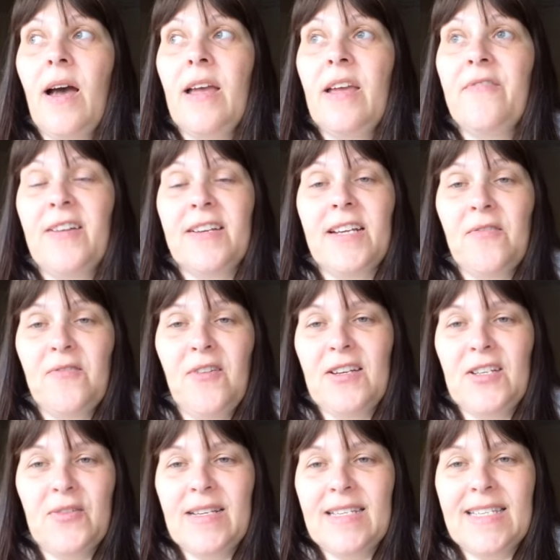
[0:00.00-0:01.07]
if I don't like
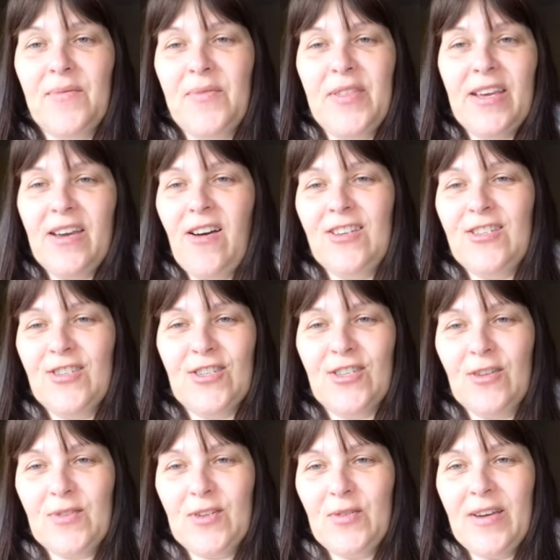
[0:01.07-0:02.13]
doing something, I just
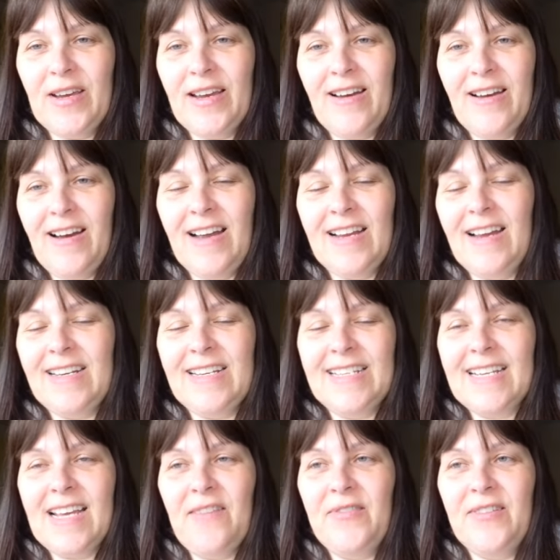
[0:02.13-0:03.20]
stop doing it. I
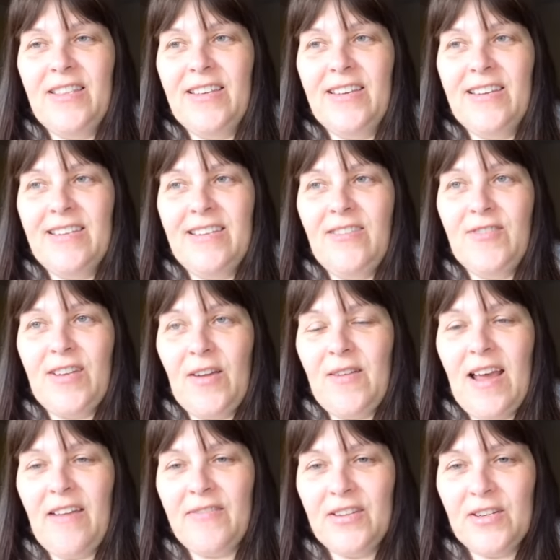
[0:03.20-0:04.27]
discovered that you don't
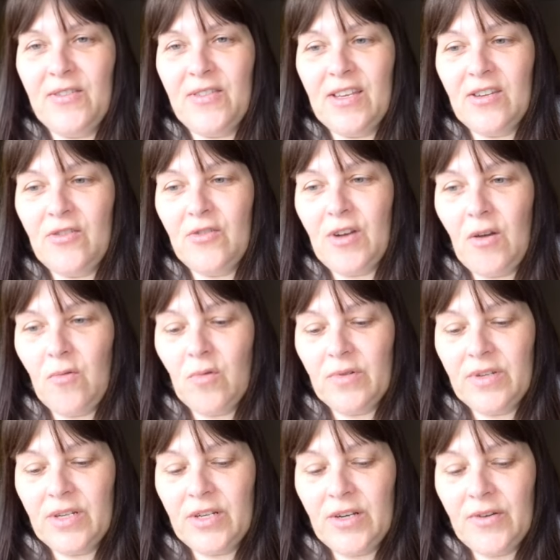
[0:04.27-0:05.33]
have to do things you don't
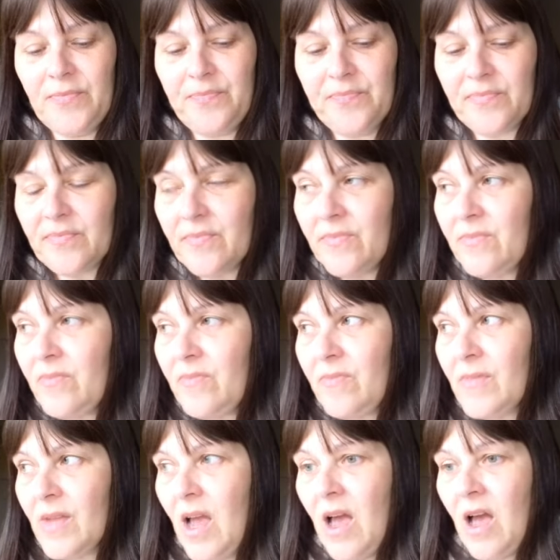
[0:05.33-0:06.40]
want to do.
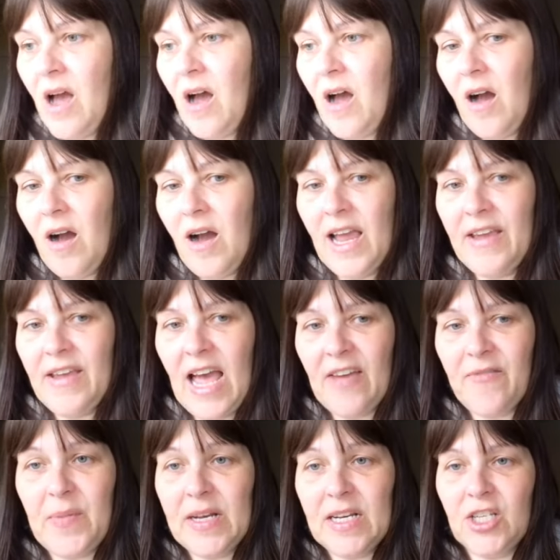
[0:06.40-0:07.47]
I
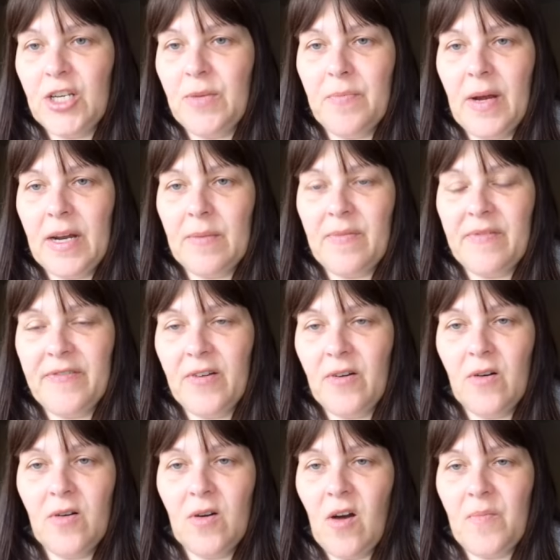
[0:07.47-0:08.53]
have been a gym bunny
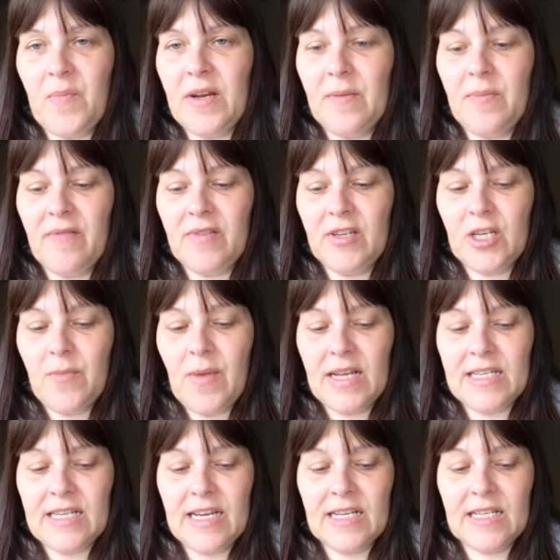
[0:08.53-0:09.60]
before. I've been a bit of a gym
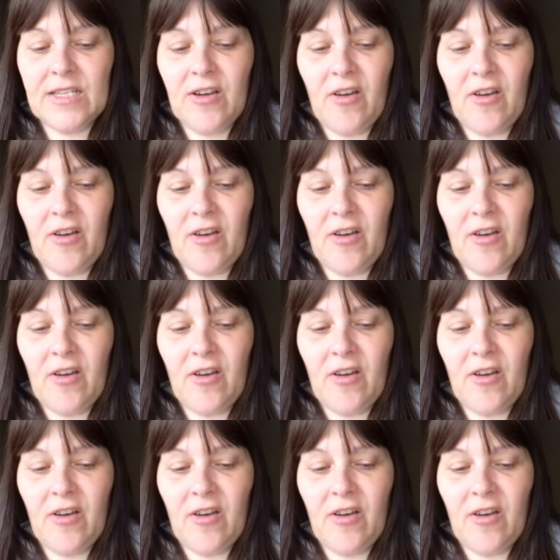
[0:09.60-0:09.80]
addict.